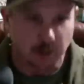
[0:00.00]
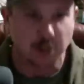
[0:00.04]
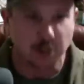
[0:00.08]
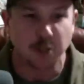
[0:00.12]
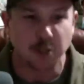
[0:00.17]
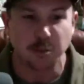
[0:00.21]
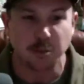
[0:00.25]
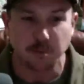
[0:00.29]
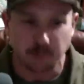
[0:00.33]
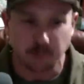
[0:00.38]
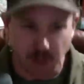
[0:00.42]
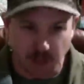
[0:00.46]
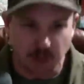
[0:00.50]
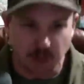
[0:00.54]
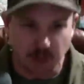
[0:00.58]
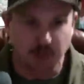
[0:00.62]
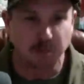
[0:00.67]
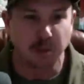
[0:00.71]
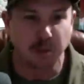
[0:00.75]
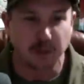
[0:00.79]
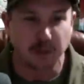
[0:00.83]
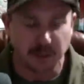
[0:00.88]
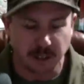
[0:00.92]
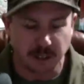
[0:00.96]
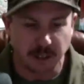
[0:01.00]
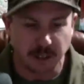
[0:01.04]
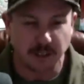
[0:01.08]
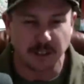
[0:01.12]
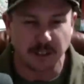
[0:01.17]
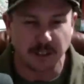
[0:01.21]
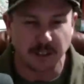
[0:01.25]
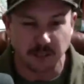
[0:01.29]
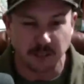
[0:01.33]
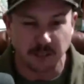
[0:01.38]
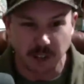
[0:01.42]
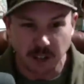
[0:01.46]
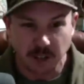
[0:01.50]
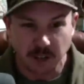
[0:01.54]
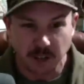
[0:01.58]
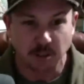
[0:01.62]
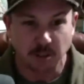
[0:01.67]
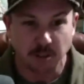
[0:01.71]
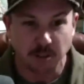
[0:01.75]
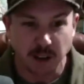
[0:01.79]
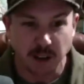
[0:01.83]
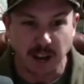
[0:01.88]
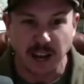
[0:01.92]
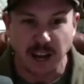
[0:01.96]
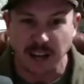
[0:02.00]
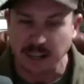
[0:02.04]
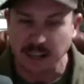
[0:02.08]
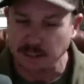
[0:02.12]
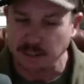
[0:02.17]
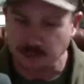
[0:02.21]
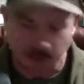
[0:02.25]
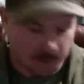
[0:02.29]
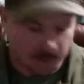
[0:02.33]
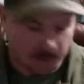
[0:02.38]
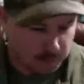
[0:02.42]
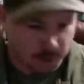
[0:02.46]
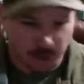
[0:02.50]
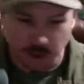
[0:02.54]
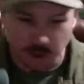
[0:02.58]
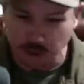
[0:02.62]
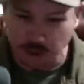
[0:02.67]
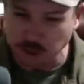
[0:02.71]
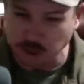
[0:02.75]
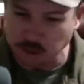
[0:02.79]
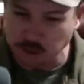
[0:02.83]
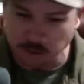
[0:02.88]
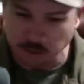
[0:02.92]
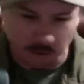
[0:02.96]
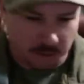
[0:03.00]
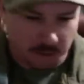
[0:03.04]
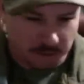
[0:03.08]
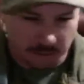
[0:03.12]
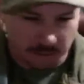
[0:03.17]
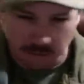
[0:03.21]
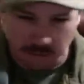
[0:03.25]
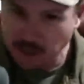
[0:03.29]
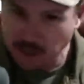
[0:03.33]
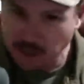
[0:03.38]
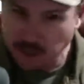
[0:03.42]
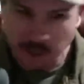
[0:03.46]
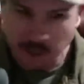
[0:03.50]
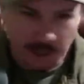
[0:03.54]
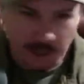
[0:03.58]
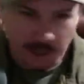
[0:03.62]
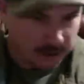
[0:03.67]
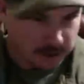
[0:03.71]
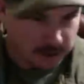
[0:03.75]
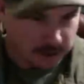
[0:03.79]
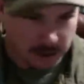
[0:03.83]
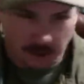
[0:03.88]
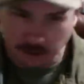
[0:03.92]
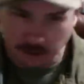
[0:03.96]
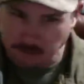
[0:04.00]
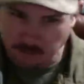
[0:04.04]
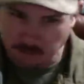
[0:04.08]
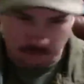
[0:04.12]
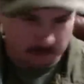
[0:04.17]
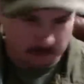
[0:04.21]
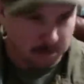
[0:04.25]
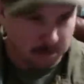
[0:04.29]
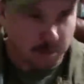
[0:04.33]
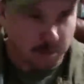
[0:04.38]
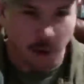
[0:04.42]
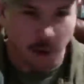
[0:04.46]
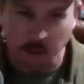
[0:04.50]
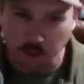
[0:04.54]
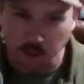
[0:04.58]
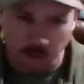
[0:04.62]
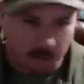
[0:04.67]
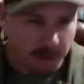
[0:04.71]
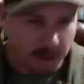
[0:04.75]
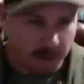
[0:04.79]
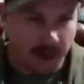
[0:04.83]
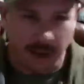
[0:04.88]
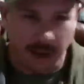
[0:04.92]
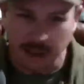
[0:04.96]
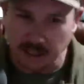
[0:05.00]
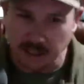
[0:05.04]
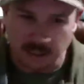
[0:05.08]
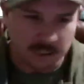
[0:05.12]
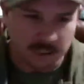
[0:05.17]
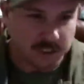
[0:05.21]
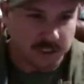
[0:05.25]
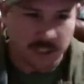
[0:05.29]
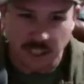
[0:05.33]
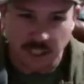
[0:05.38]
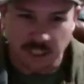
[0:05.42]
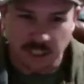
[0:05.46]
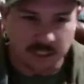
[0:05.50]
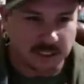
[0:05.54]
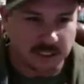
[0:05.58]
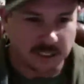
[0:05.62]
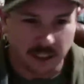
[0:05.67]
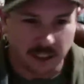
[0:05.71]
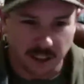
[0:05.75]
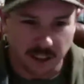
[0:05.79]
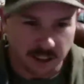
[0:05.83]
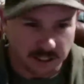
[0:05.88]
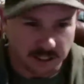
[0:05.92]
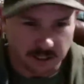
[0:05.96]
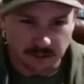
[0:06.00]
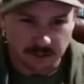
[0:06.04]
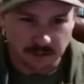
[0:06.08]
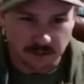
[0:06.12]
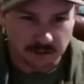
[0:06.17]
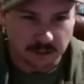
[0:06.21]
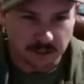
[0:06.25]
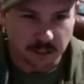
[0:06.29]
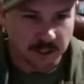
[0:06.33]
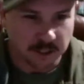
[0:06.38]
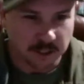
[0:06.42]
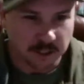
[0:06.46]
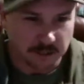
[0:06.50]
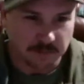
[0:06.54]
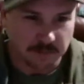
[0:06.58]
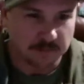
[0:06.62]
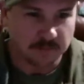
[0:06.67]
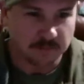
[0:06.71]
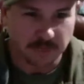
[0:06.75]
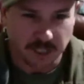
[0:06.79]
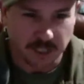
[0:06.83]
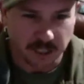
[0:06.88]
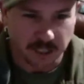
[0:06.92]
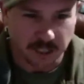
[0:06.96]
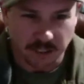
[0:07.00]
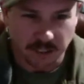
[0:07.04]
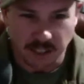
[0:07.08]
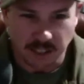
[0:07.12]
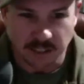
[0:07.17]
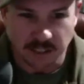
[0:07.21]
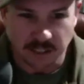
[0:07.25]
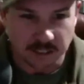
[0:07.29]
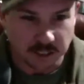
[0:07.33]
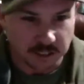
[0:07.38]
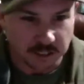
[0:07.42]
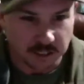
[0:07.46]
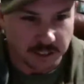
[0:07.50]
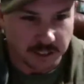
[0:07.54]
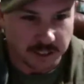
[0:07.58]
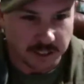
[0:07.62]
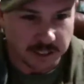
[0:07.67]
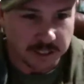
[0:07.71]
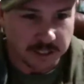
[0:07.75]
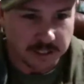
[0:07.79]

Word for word: most productive variety if someone's just wanting to multiply their seed stock to the, you know, nth degree?